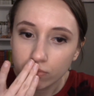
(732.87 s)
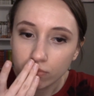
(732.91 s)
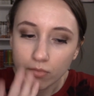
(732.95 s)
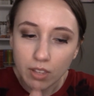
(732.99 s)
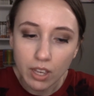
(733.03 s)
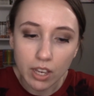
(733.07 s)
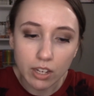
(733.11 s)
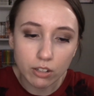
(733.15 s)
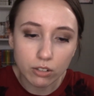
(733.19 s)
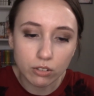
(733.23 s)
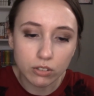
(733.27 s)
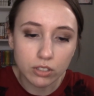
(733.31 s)

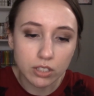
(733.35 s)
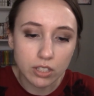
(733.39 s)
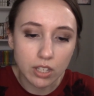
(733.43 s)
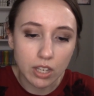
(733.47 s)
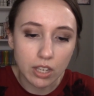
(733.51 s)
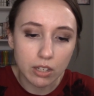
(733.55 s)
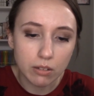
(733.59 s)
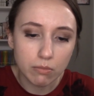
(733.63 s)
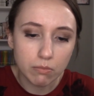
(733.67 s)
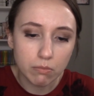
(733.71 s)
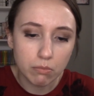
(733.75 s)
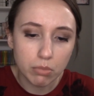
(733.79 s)
on your
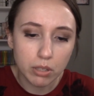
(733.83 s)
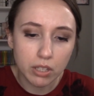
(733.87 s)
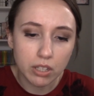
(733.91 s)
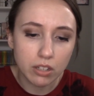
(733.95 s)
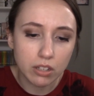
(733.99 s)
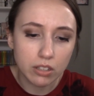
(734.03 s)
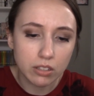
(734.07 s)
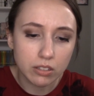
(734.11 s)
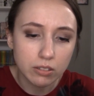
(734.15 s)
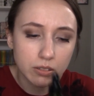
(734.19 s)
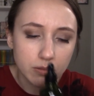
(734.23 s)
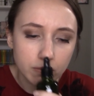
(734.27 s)
skin,
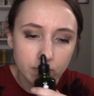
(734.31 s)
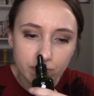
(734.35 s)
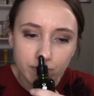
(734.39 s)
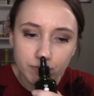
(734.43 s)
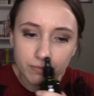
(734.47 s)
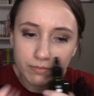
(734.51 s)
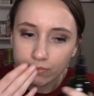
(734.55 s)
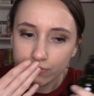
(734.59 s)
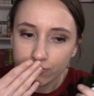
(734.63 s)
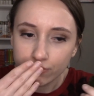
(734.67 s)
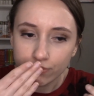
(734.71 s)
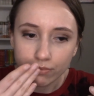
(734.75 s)
because
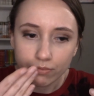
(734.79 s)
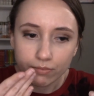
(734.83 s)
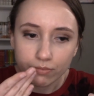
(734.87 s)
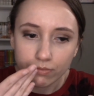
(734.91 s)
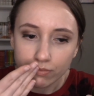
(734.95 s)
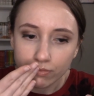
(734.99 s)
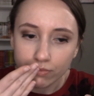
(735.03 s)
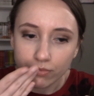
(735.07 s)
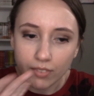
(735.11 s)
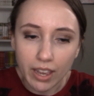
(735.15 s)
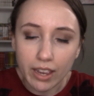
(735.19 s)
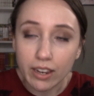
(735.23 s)

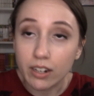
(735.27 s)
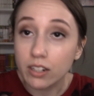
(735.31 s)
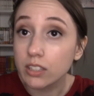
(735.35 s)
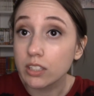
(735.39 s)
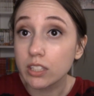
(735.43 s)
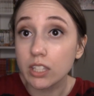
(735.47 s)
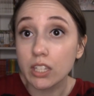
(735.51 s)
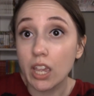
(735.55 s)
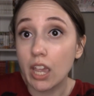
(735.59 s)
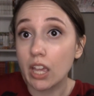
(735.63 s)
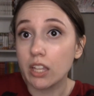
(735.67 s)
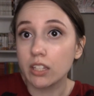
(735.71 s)
I
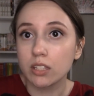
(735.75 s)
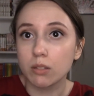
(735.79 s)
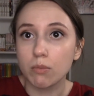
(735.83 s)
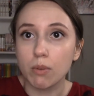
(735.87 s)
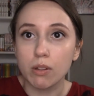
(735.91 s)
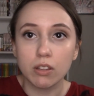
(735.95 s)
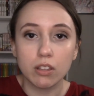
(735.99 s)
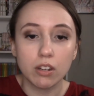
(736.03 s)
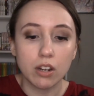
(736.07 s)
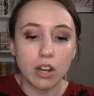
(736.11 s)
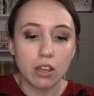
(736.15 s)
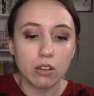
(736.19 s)
honestly can't
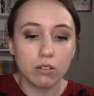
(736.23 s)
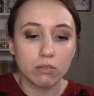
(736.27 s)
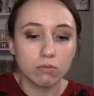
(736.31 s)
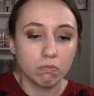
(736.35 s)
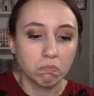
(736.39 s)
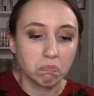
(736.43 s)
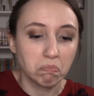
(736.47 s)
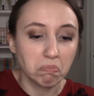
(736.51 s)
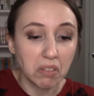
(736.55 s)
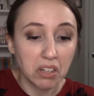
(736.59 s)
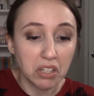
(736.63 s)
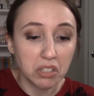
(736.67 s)
smell it now
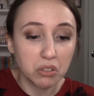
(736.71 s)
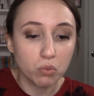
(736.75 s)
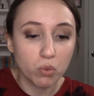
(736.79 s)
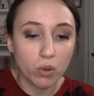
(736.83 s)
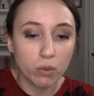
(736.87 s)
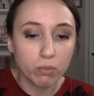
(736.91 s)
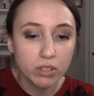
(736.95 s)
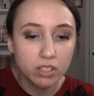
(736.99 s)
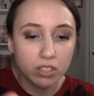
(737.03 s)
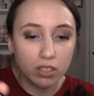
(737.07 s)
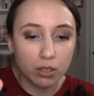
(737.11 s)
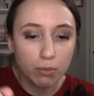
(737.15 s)
that it's
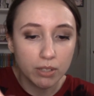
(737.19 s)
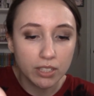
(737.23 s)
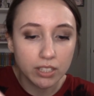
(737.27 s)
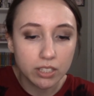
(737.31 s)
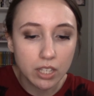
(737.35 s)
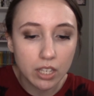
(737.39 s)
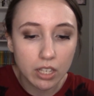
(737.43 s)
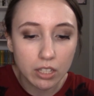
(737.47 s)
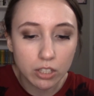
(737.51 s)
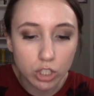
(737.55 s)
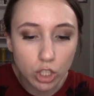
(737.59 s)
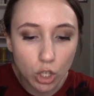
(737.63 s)
rubbed into my
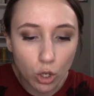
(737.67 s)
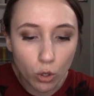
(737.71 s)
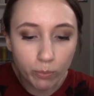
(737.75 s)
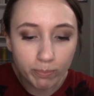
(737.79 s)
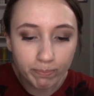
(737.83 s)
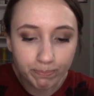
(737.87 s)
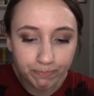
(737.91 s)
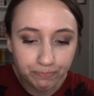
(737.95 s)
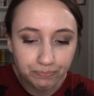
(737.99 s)
skin. So